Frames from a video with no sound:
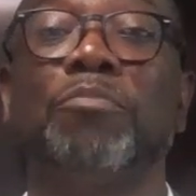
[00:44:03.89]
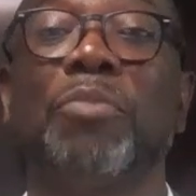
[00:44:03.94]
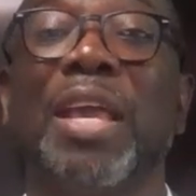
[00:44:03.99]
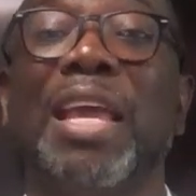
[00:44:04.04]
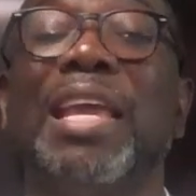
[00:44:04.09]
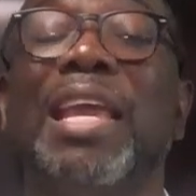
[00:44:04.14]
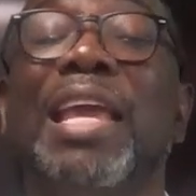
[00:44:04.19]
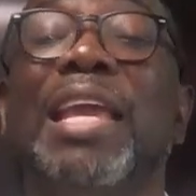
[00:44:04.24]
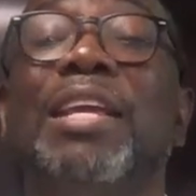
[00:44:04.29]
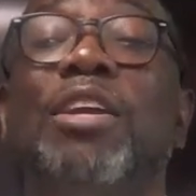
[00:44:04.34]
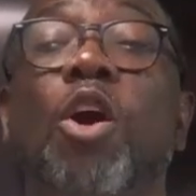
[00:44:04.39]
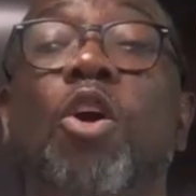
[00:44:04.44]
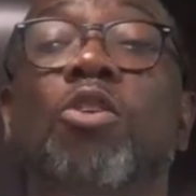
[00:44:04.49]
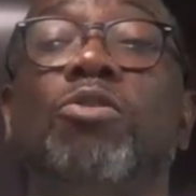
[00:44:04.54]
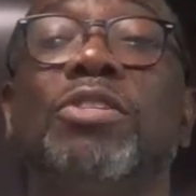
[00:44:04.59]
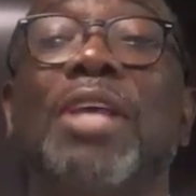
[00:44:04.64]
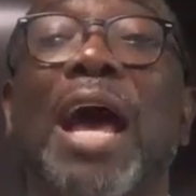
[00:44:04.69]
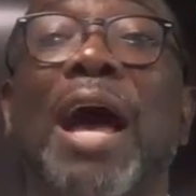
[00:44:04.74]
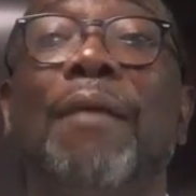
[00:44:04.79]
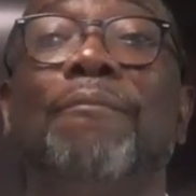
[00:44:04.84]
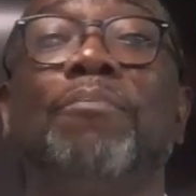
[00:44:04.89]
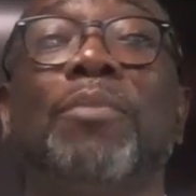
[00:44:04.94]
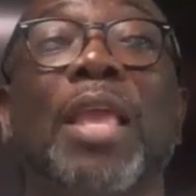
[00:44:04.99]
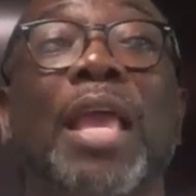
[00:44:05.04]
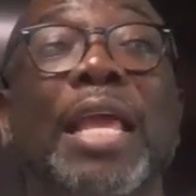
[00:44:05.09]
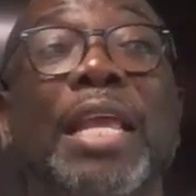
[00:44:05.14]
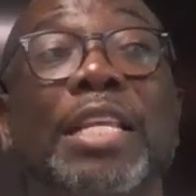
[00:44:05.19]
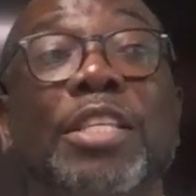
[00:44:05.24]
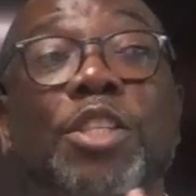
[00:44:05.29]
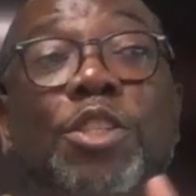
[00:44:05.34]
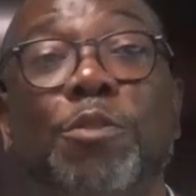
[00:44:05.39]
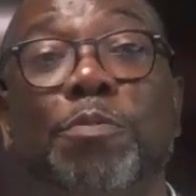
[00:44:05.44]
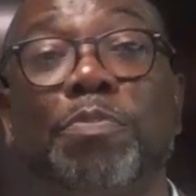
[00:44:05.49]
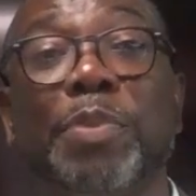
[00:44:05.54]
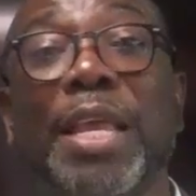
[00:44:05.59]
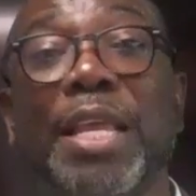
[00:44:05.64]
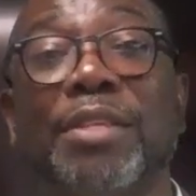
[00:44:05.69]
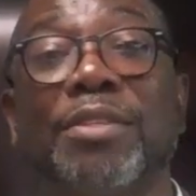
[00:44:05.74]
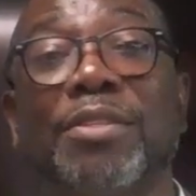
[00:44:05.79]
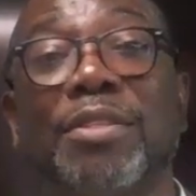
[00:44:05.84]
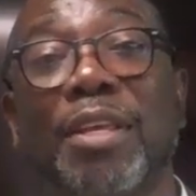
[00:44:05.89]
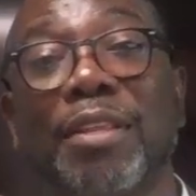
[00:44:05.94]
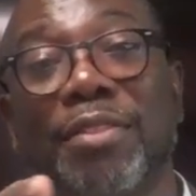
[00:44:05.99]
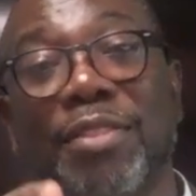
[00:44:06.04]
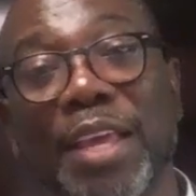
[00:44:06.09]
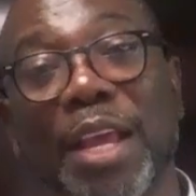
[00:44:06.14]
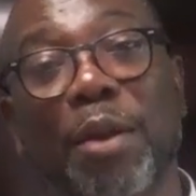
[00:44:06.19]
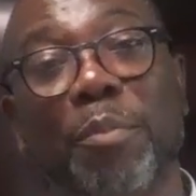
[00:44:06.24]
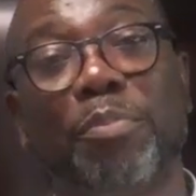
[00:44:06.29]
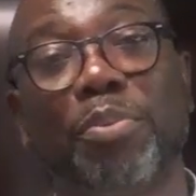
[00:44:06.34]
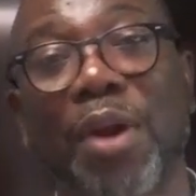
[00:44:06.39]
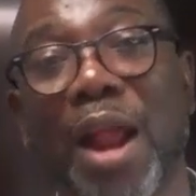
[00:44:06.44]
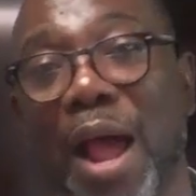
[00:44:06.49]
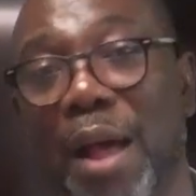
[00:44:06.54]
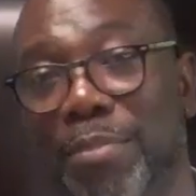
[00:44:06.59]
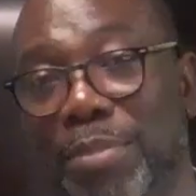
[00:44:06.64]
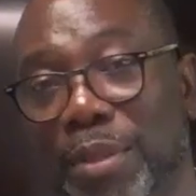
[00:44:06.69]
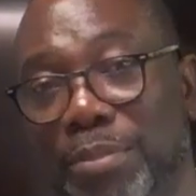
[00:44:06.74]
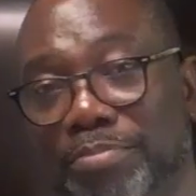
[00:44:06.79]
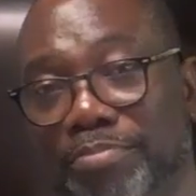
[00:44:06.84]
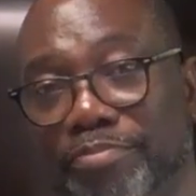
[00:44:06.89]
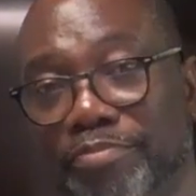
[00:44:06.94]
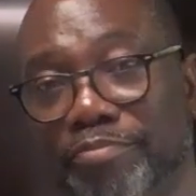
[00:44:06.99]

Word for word: He, he goes out and he speaks to their problem.